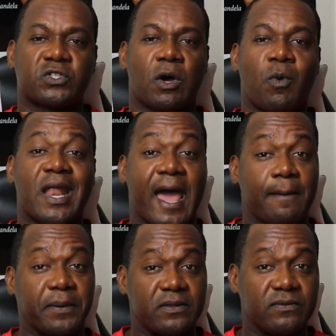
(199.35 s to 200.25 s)
So what
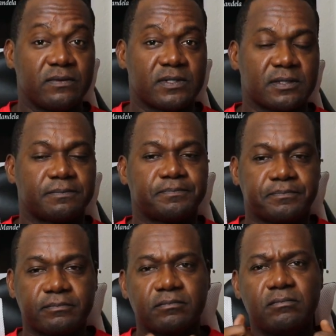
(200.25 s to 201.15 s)
happens
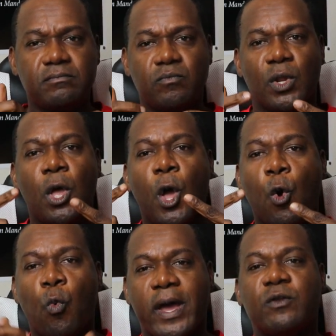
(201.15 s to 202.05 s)

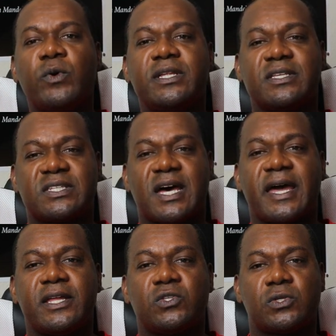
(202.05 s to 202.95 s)
when we
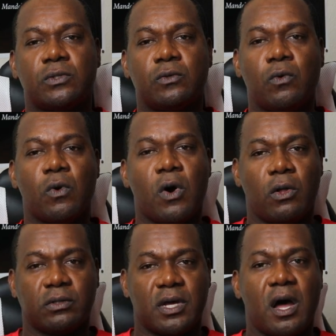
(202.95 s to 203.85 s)
decide to
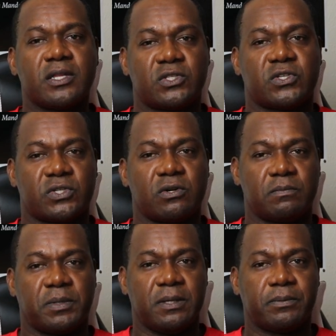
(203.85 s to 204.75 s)
hold on to
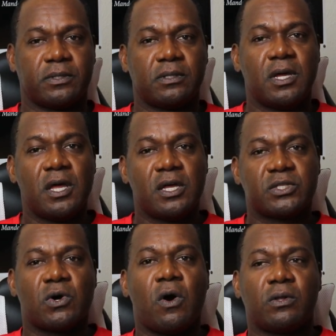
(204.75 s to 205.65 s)
certain people,
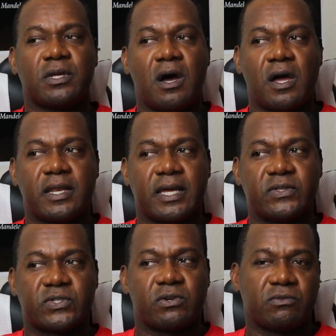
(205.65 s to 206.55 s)
to hold on
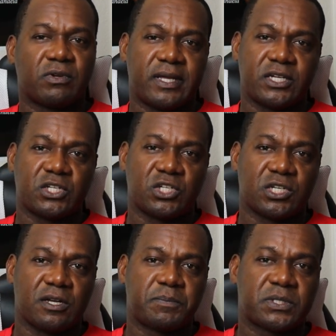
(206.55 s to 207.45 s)
in certain
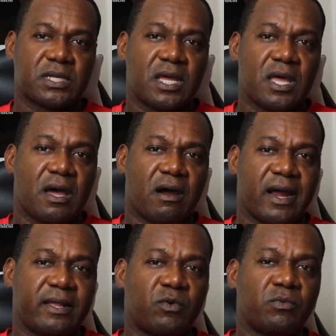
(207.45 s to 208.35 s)
relationships, all
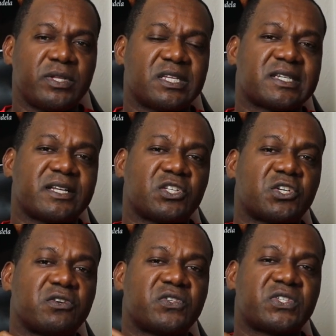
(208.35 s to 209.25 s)
right, when we decide to
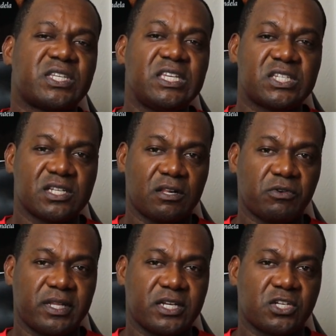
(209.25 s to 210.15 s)
turn seasonal
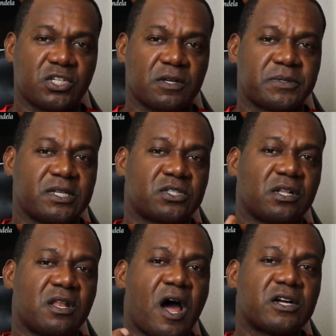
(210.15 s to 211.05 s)
relationships
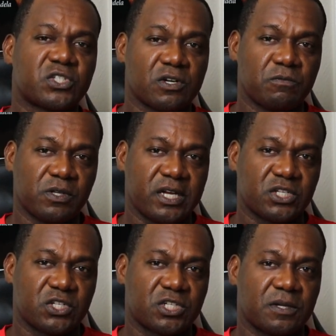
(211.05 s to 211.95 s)
into long term
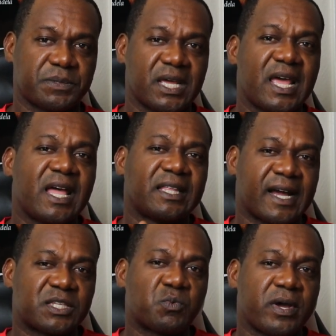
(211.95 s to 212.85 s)
relationships,
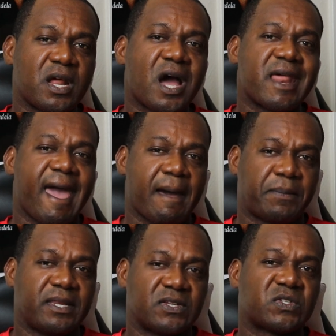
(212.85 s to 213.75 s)
that's when
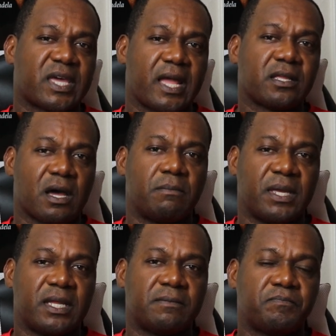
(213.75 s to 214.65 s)
unhappiness can come
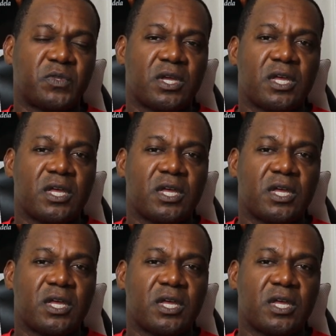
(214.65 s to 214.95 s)
in.